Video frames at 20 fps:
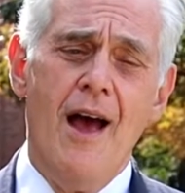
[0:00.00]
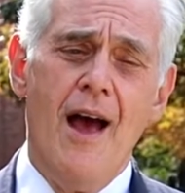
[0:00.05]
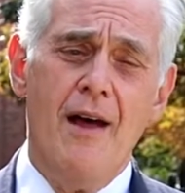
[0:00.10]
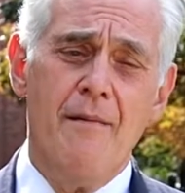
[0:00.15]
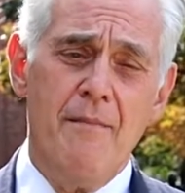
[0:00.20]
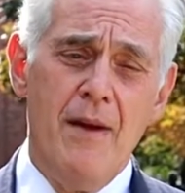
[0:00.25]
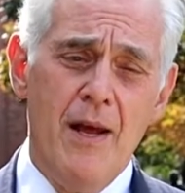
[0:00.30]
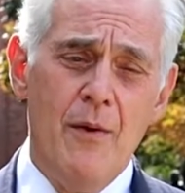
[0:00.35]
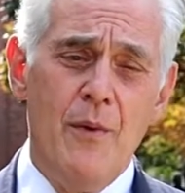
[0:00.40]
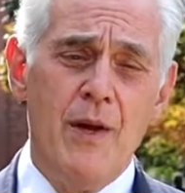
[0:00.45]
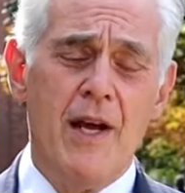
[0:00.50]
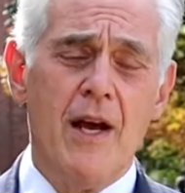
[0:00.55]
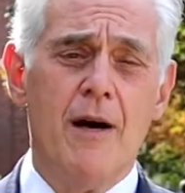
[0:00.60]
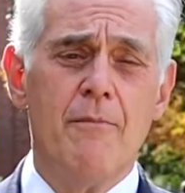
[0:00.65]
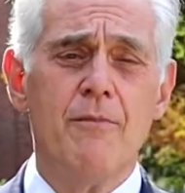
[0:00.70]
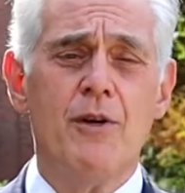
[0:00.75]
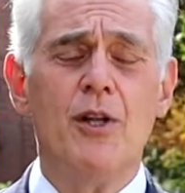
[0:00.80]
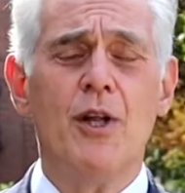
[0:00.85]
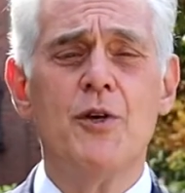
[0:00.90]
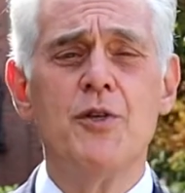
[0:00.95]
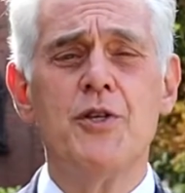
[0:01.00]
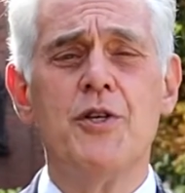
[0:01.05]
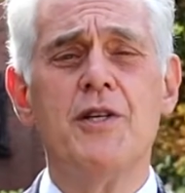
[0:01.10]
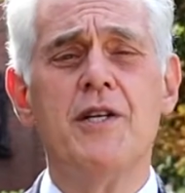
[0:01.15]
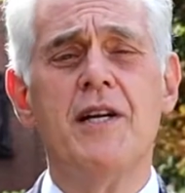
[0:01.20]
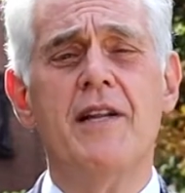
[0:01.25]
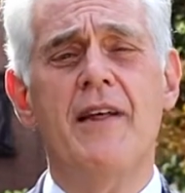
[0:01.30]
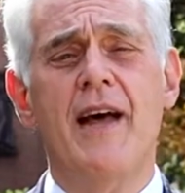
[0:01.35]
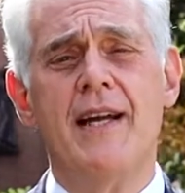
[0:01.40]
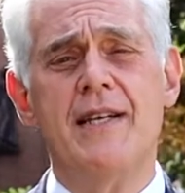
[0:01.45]
And may we come closer
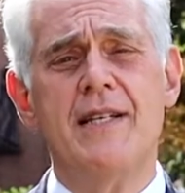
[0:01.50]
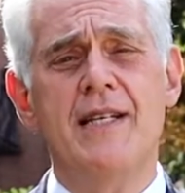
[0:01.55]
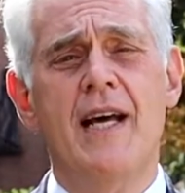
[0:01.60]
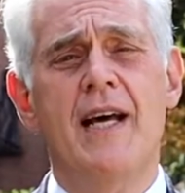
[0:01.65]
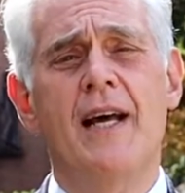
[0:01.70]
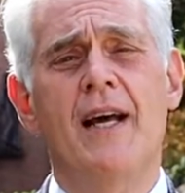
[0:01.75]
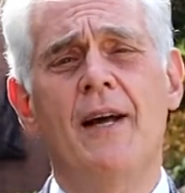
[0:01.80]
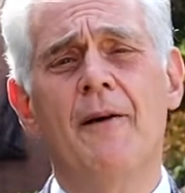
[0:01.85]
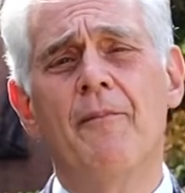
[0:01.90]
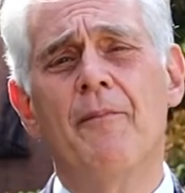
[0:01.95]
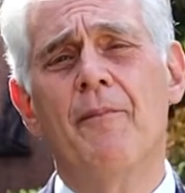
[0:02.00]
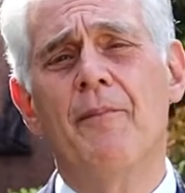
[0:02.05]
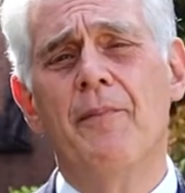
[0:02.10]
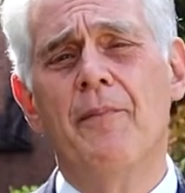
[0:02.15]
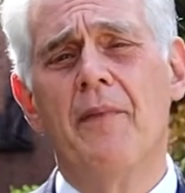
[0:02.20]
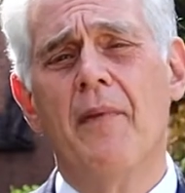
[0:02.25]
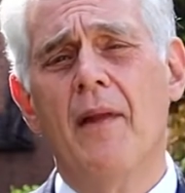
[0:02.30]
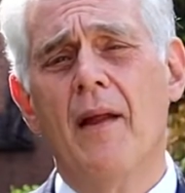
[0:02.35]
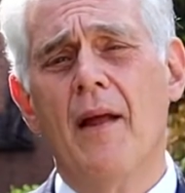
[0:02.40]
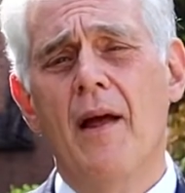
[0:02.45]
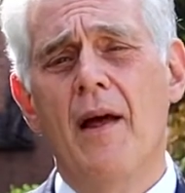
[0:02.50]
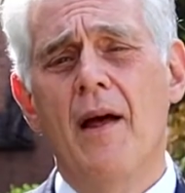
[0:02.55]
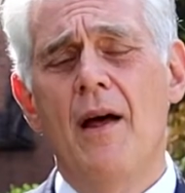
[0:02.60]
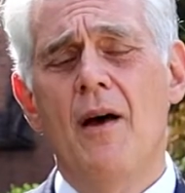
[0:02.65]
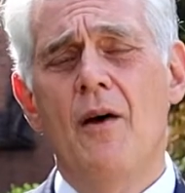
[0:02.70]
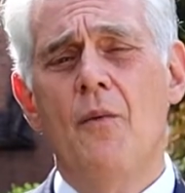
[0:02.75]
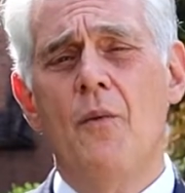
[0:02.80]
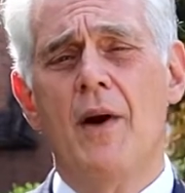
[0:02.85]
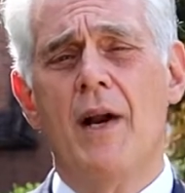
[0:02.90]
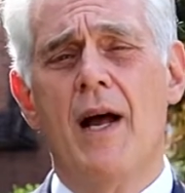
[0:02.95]
to that day
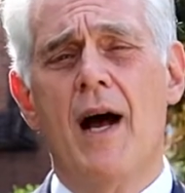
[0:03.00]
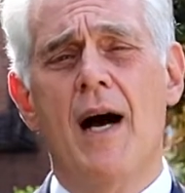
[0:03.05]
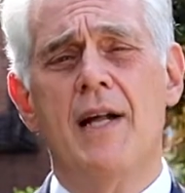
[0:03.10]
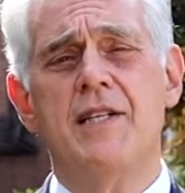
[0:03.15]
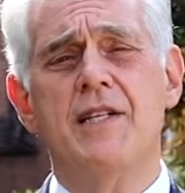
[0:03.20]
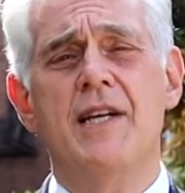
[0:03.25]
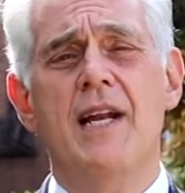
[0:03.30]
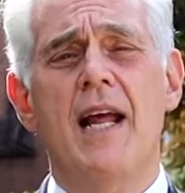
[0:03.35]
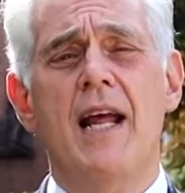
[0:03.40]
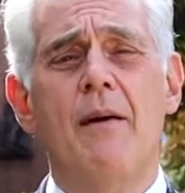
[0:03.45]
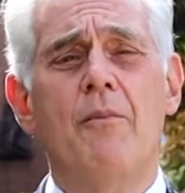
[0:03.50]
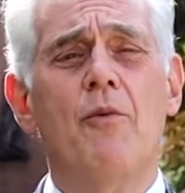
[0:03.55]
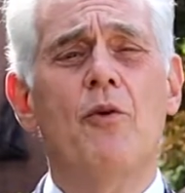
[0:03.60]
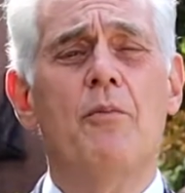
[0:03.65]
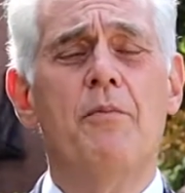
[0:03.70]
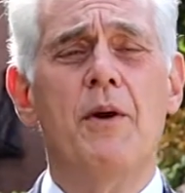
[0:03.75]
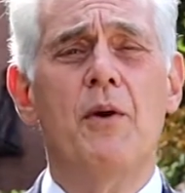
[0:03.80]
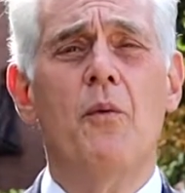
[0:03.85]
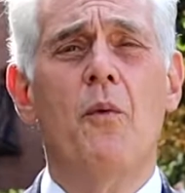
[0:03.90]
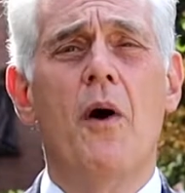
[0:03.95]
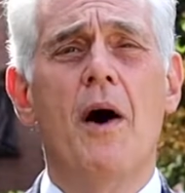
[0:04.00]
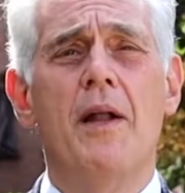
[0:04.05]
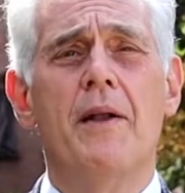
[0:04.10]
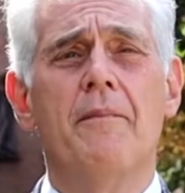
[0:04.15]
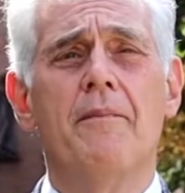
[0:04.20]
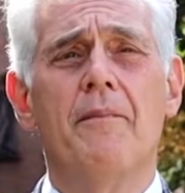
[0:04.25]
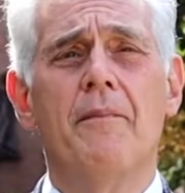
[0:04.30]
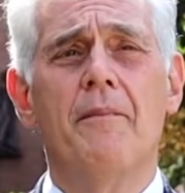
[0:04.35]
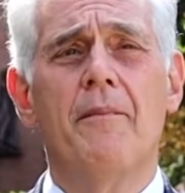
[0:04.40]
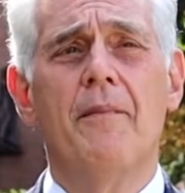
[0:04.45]
when God's name will be one
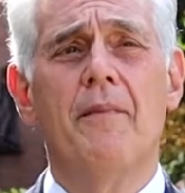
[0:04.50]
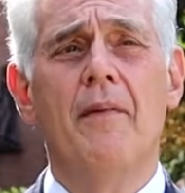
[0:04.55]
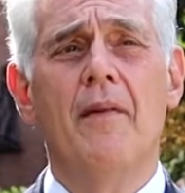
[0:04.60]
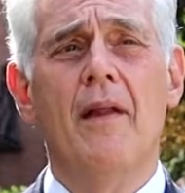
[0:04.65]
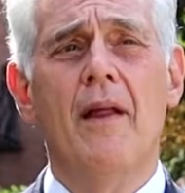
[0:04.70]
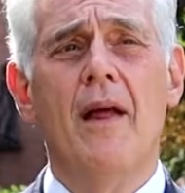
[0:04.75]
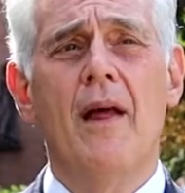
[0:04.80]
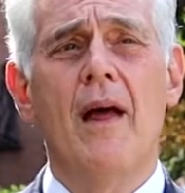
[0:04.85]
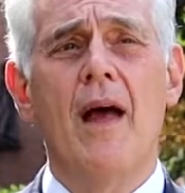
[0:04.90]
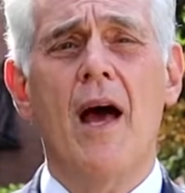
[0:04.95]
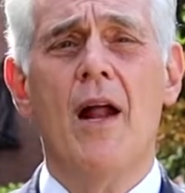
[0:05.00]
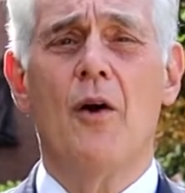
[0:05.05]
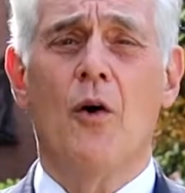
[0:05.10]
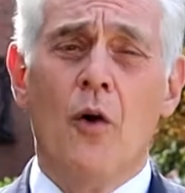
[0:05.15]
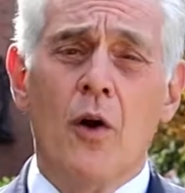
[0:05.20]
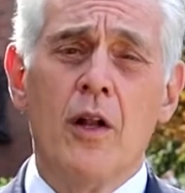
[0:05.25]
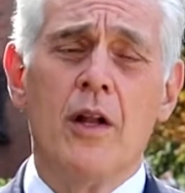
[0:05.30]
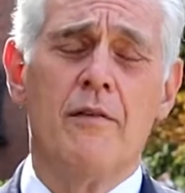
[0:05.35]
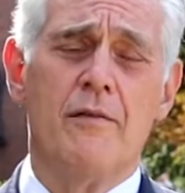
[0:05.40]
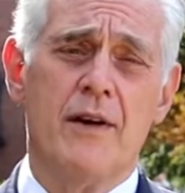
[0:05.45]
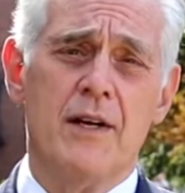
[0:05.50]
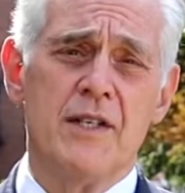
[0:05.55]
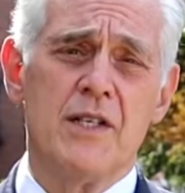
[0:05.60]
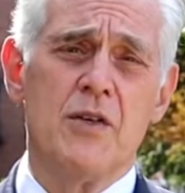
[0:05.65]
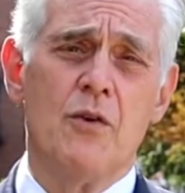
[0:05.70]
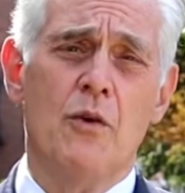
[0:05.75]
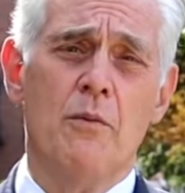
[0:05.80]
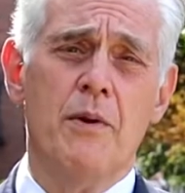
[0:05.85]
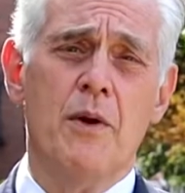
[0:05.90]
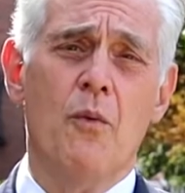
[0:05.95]
and all of us
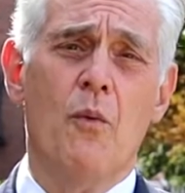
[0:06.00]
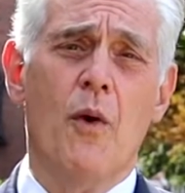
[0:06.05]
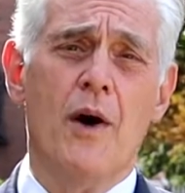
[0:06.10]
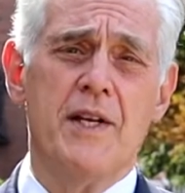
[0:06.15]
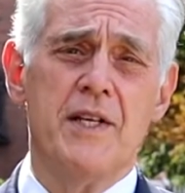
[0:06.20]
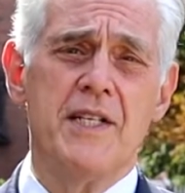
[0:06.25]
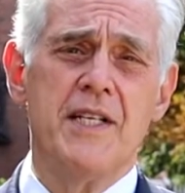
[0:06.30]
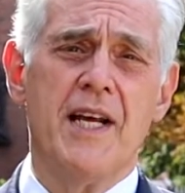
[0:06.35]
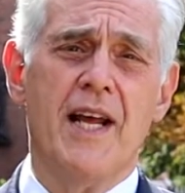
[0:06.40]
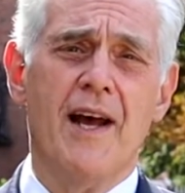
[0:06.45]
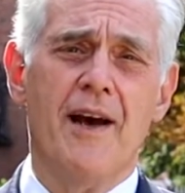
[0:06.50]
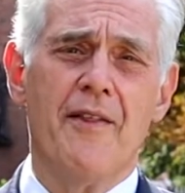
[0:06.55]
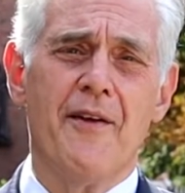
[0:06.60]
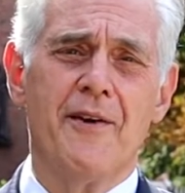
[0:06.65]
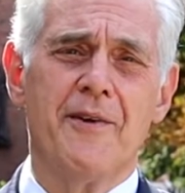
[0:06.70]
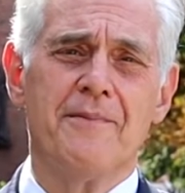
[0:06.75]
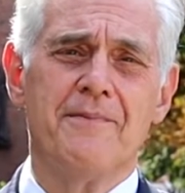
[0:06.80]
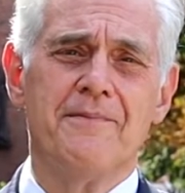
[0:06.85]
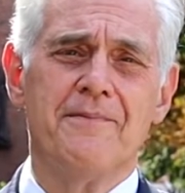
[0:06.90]
will be one together.